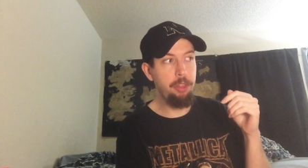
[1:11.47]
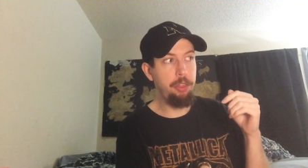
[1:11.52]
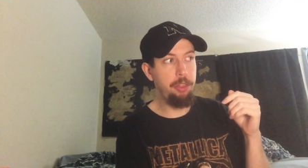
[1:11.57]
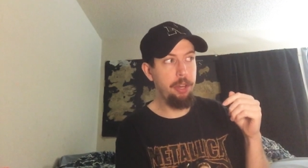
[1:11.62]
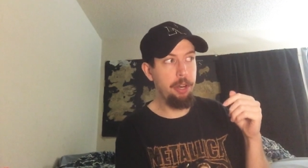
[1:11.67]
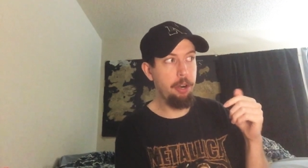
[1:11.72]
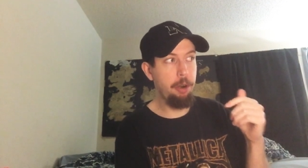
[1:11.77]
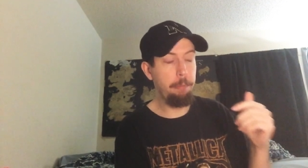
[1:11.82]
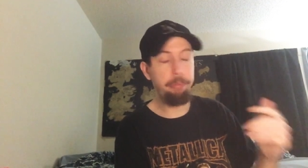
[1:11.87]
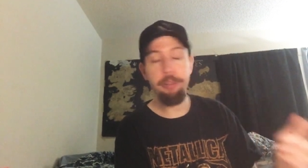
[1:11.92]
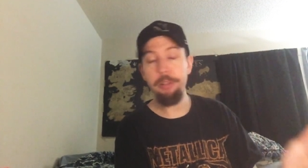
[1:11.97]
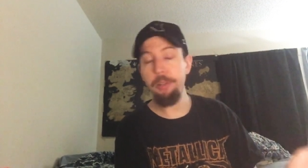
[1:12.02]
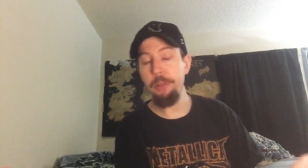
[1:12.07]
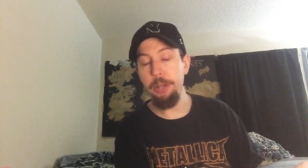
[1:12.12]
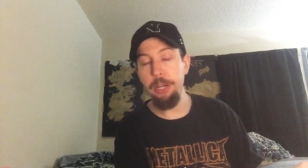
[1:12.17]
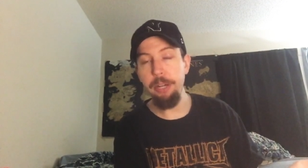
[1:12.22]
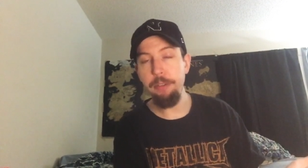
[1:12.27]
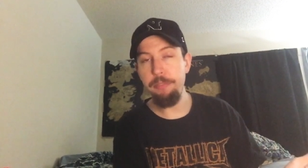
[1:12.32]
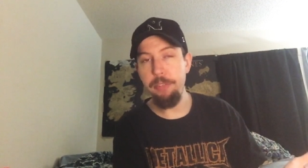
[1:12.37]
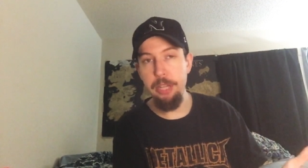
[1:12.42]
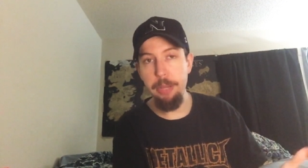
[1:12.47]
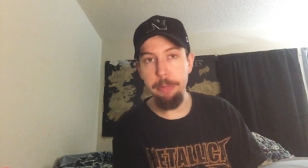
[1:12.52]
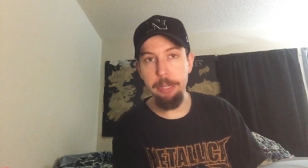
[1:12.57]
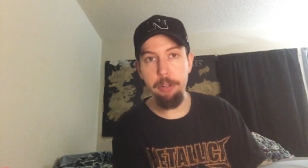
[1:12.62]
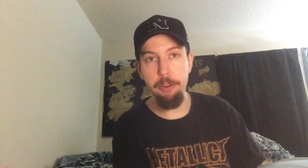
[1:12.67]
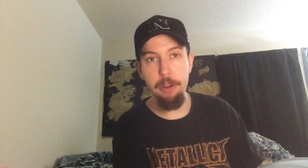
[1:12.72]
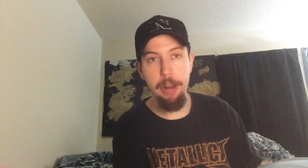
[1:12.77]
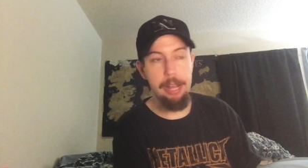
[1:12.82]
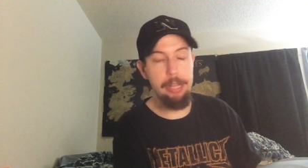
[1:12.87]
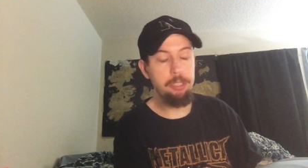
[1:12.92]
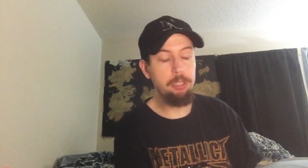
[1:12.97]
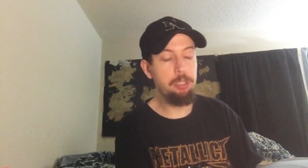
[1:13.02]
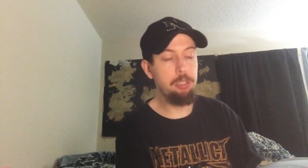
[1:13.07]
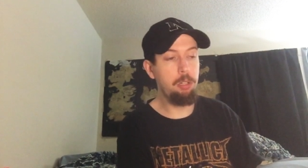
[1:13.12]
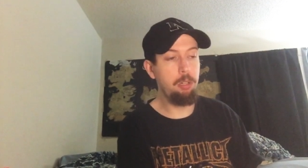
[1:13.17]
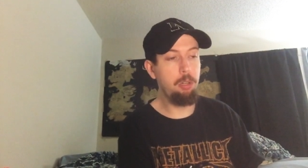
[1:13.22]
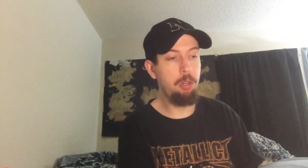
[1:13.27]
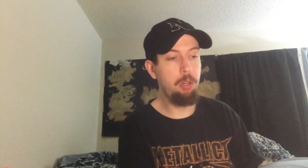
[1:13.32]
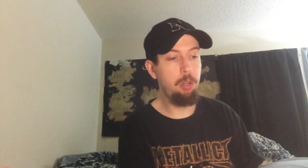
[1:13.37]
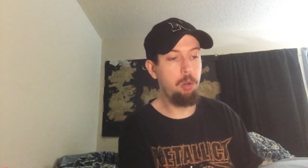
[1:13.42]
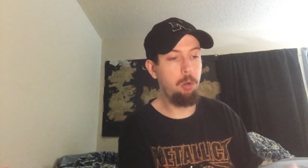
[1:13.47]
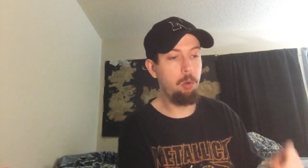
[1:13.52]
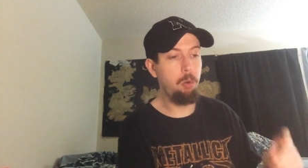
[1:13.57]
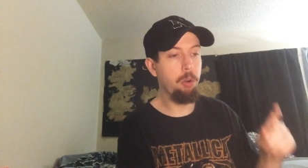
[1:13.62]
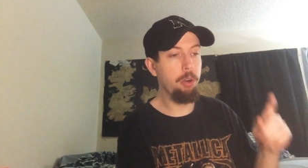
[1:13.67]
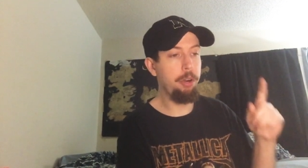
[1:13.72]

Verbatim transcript: there are plenty of Democrats who